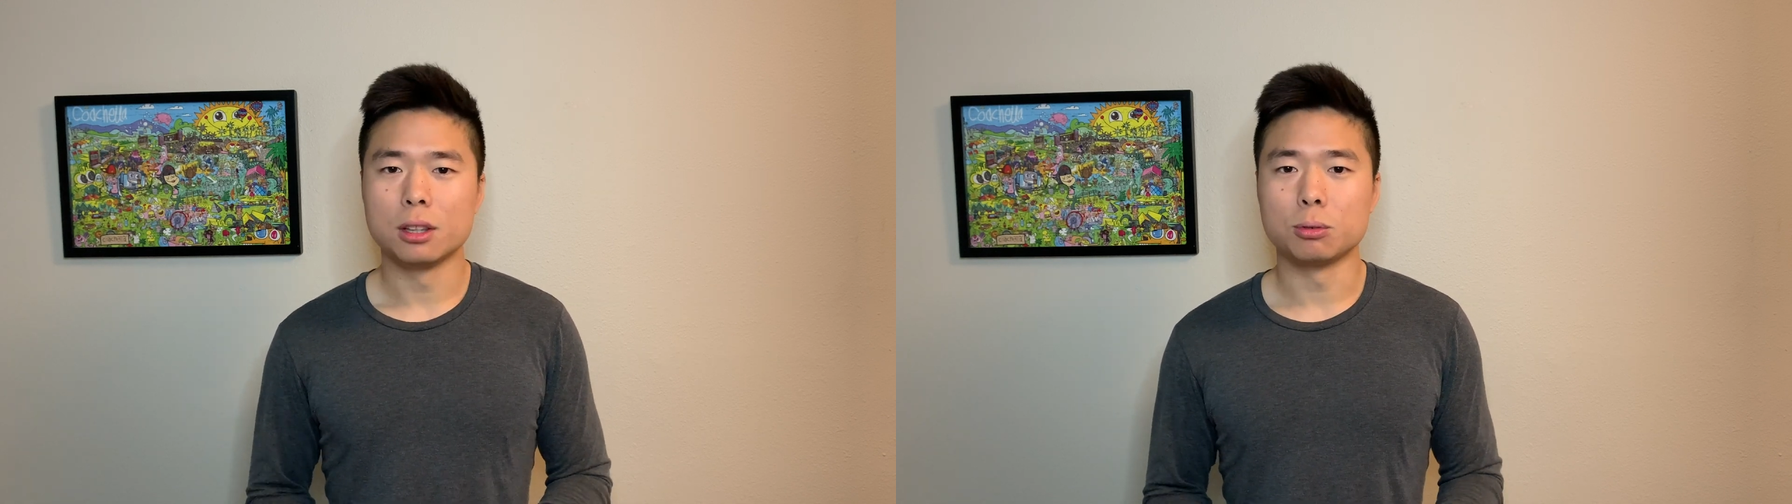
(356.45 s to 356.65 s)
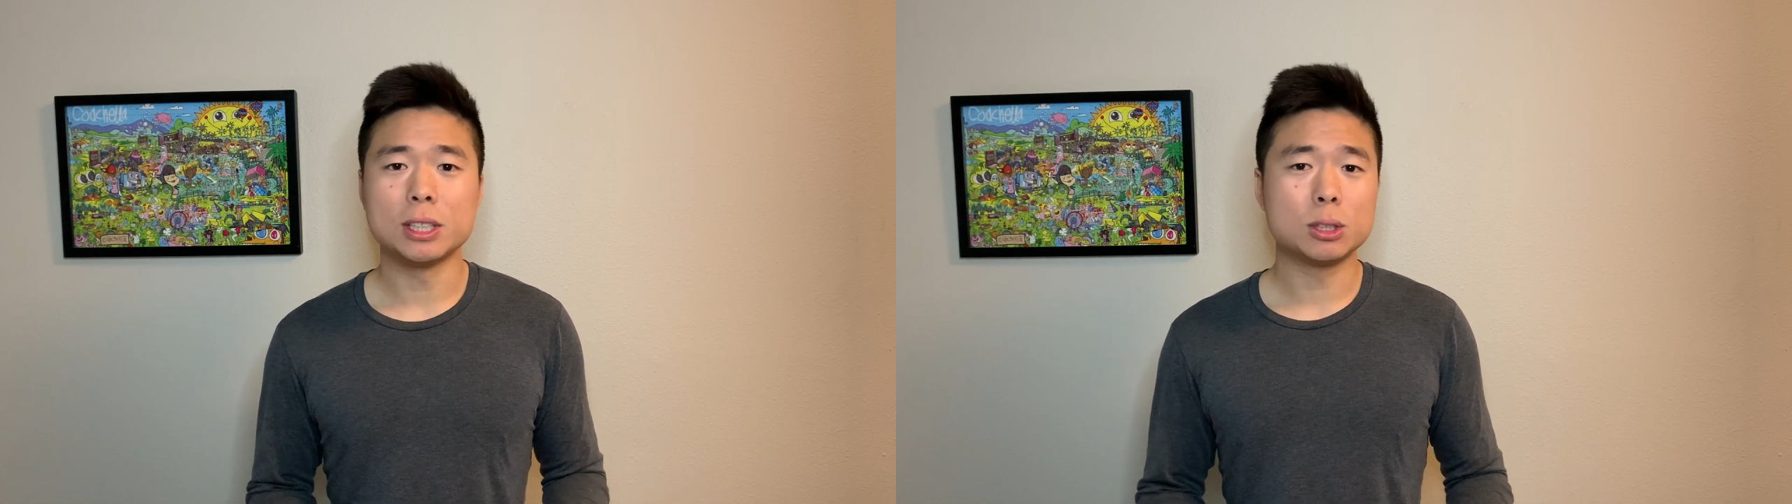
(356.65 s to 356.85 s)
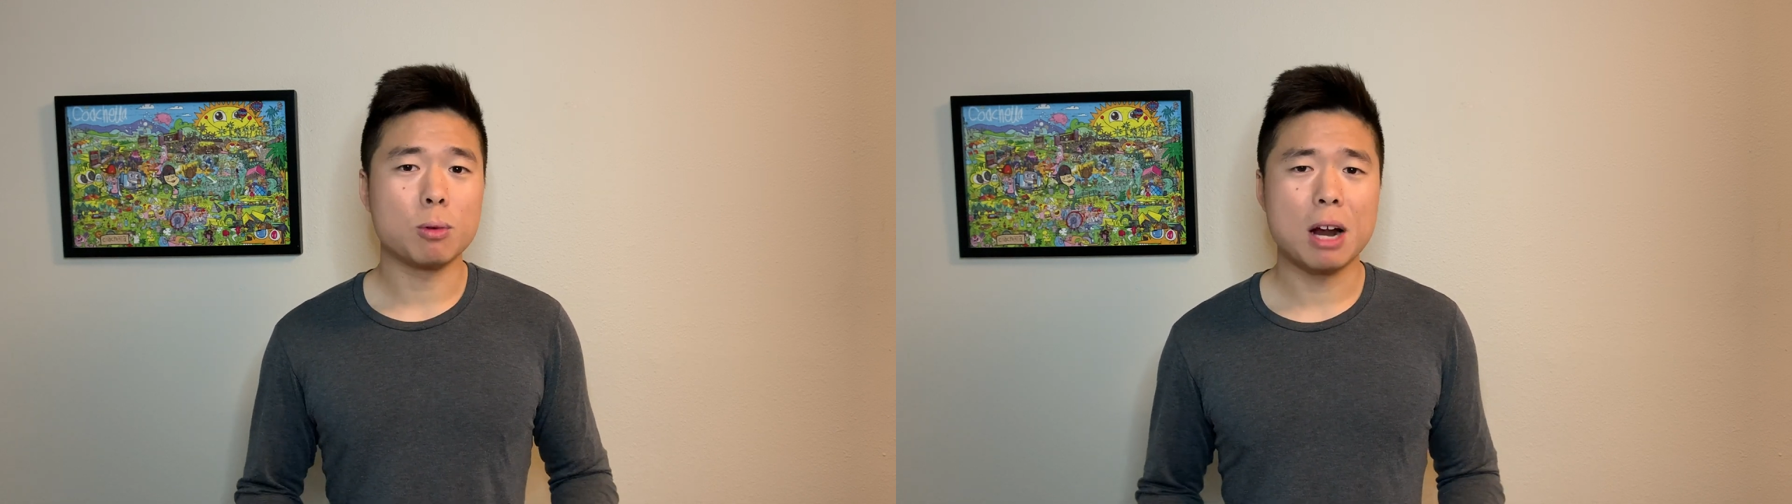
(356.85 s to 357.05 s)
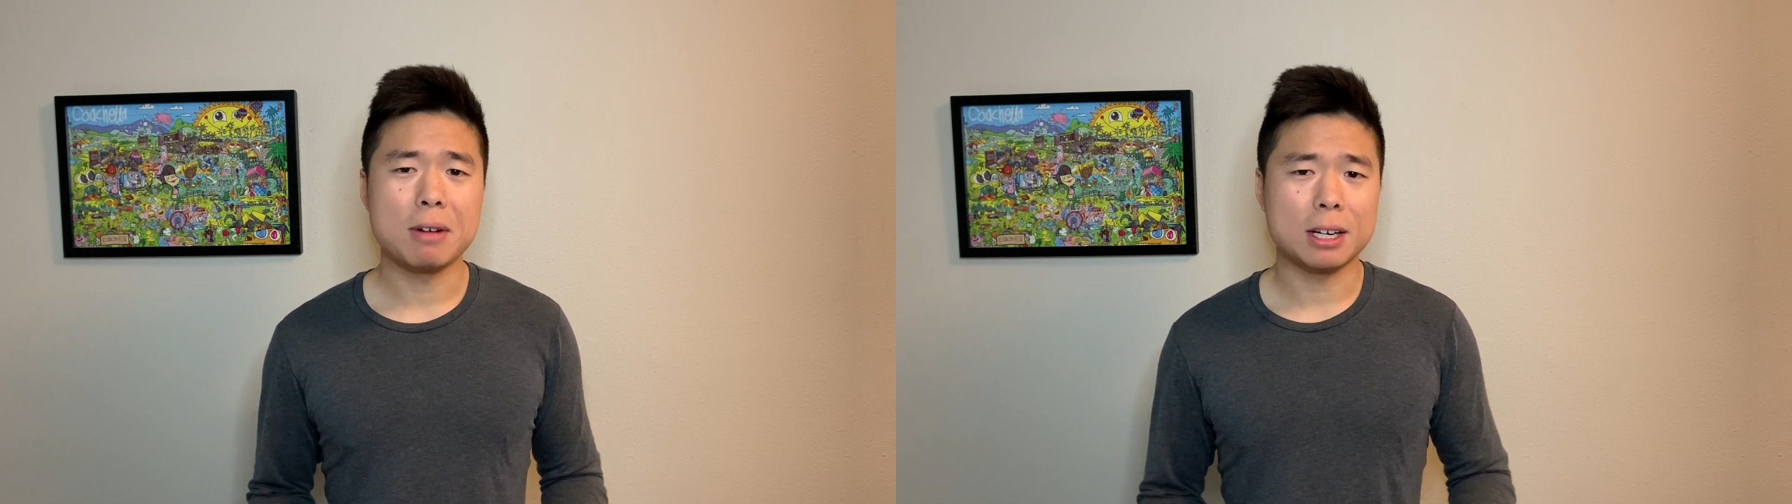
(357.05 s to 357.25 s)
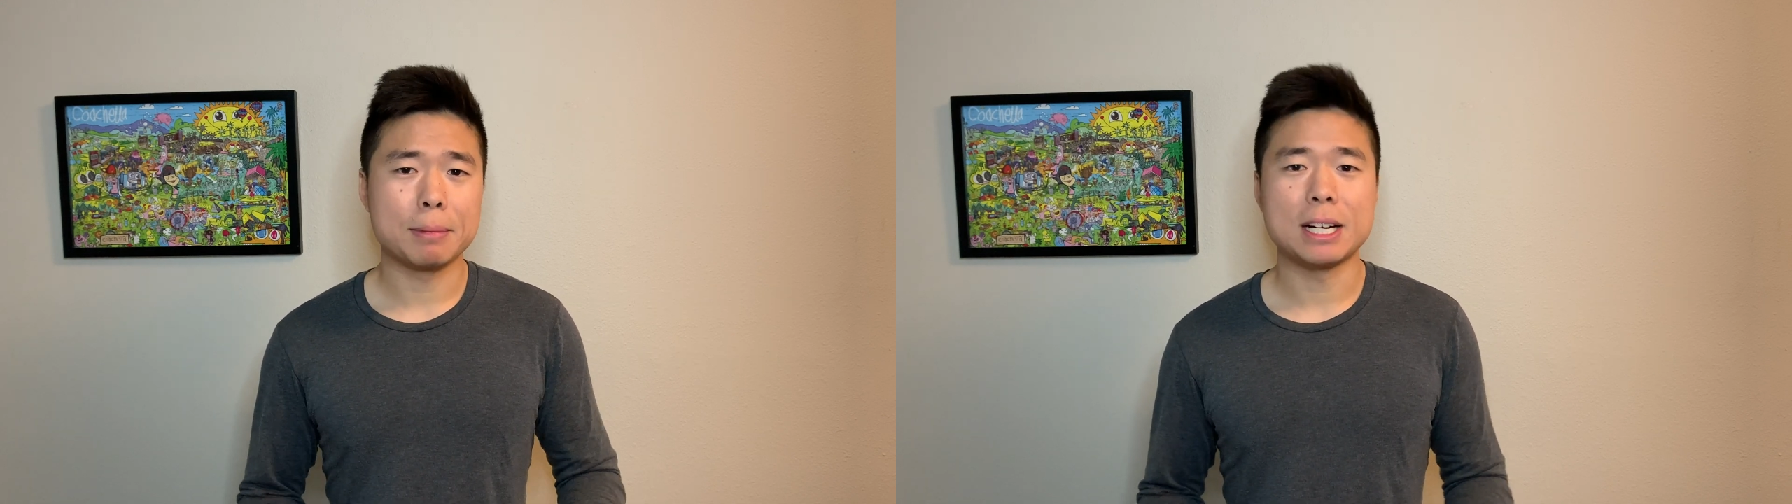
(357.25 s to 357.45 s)
The reason why I
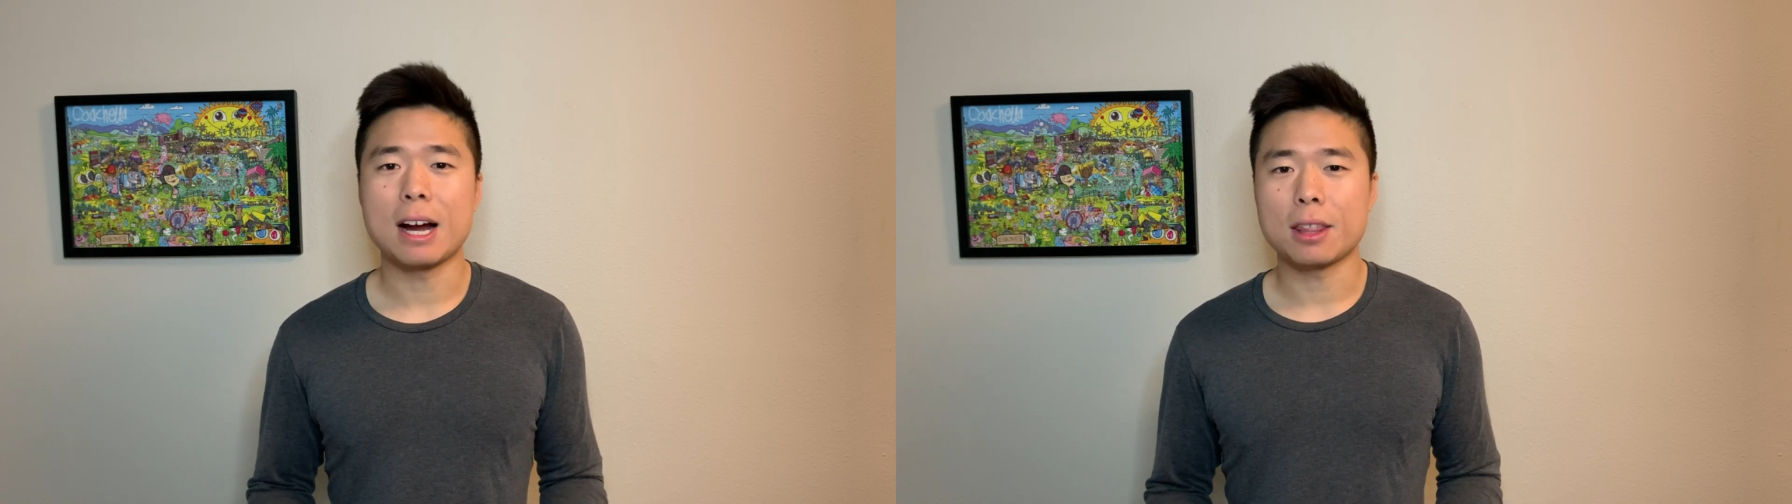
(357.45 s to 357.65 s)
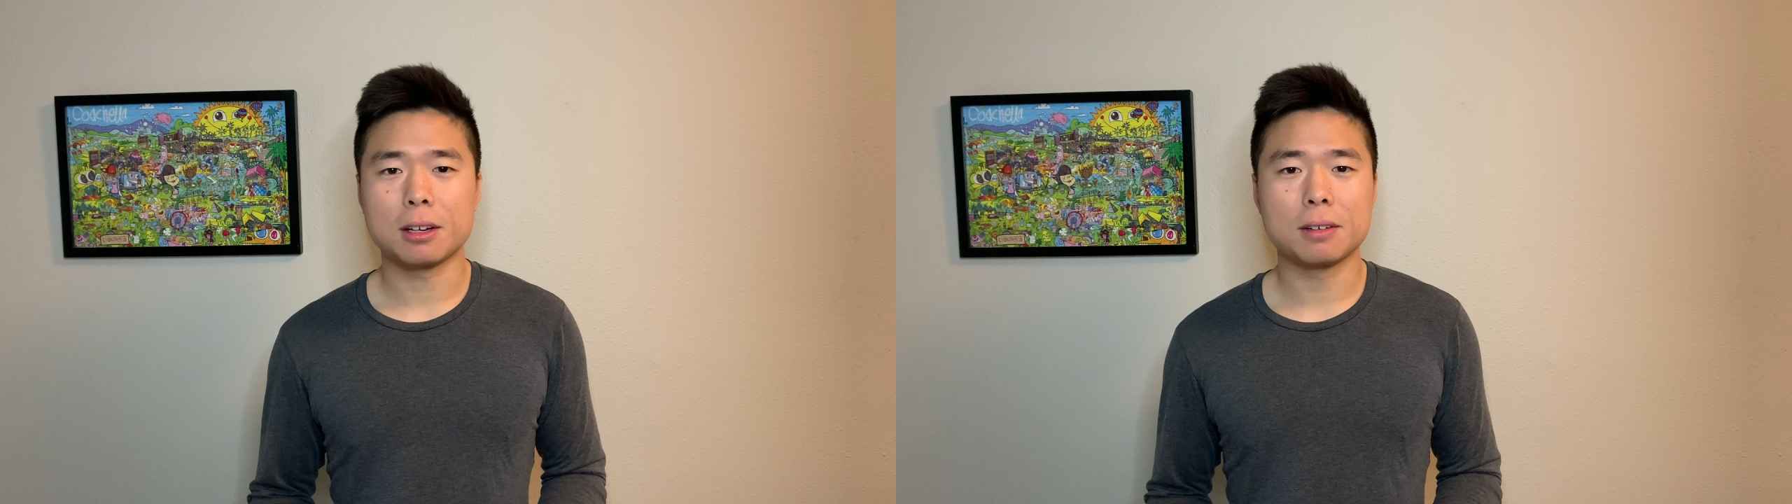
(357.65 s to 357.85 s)
recommend either of